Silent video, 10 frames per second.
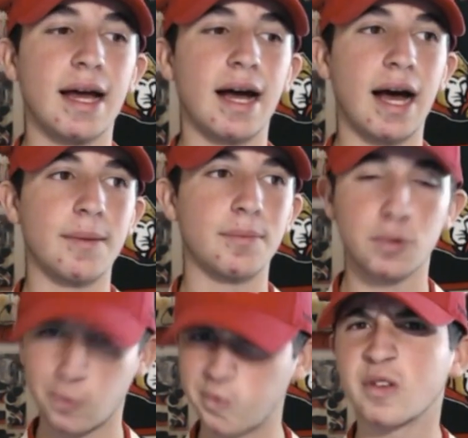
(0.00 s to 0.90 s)
Um,
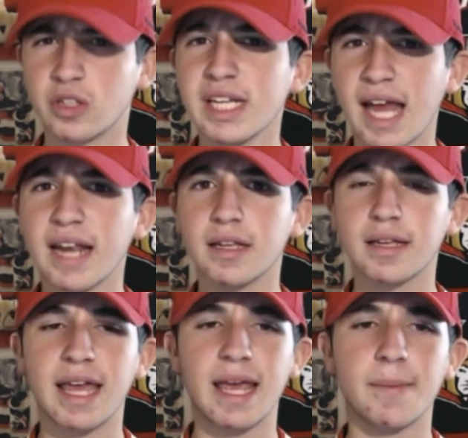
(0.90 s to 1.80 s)
Duchene had a good
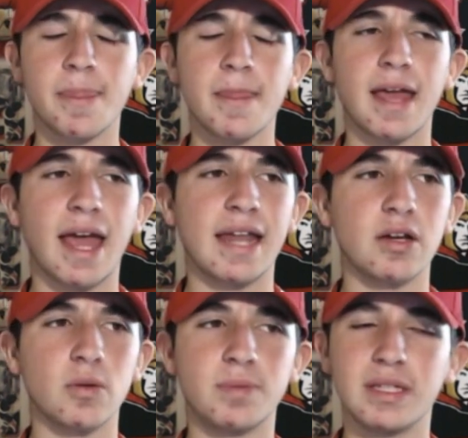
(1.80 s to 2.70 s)
game, and
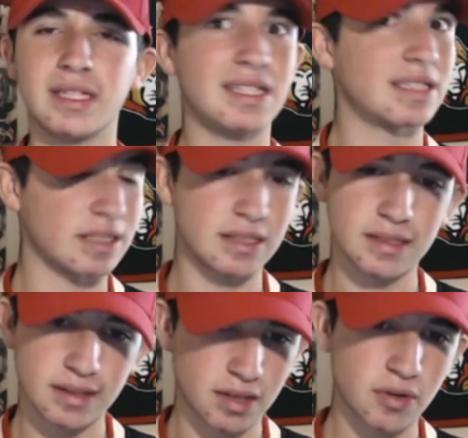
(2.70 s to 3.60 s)
it'll be
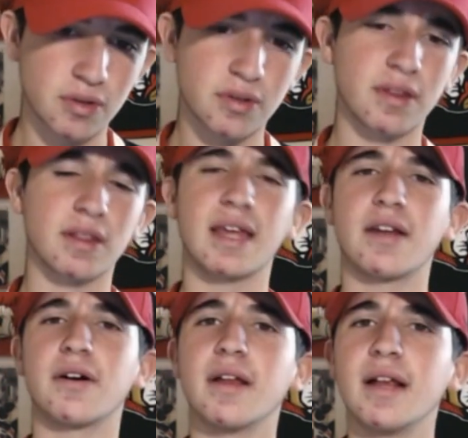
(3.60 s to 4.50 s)
sooner than
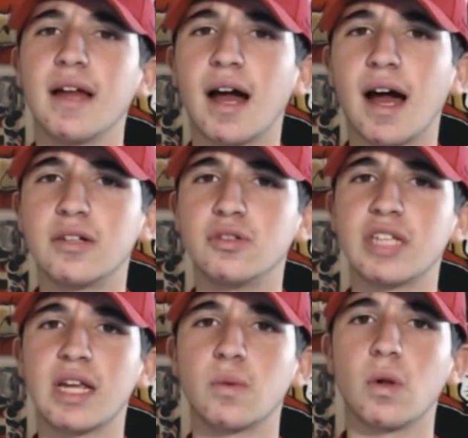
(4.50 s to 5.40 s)
later, uh,
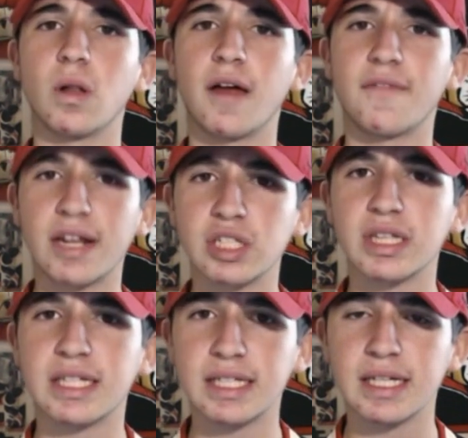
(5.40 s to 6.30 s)
Duchene will
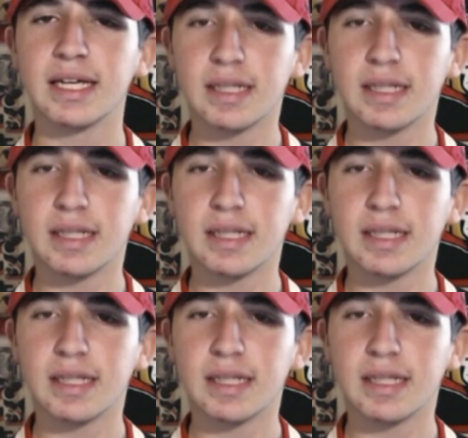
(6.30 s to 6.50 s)
eventually